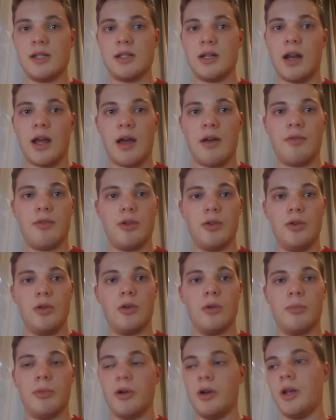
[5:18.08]
to have on
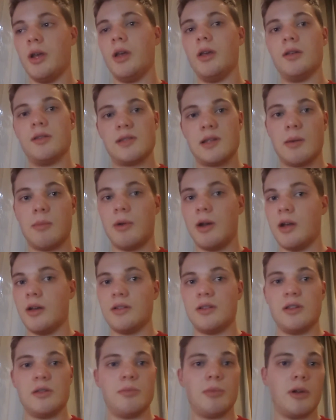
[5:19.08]
your body, someone
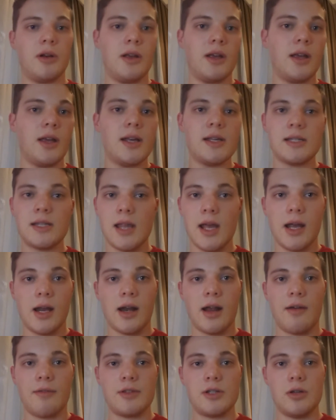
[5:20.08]
else's body. It's, they're going
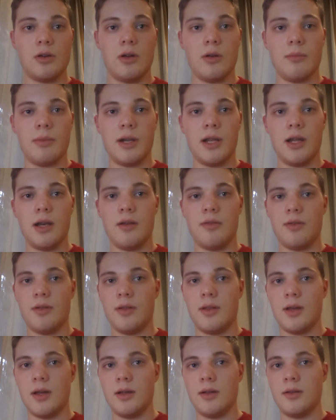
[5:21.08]
to have two completely different
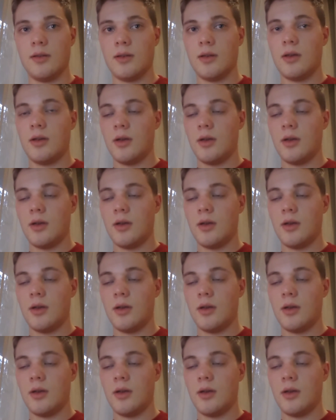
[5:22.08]
things.